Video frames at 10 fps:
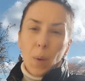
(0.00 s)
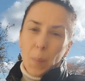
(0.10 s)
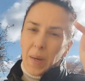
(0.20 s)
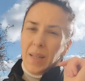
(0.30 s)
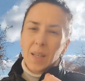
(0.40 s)

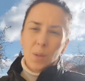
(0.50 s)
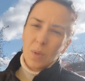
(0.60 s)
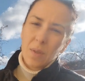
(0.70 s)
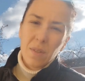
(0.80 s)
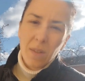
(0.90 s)
but it
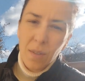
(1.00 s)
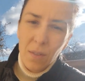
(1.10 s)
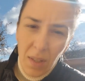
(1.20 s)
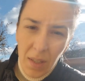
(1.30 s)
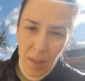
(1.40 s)
was not of
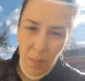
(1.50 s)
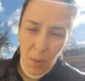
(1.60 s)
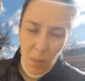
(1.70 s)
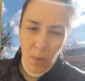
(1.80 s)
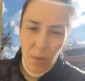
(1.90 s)
Vladimir
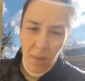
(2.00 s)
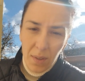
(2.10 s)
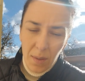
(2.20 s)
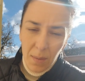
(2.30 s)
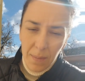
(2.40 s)
Putin's.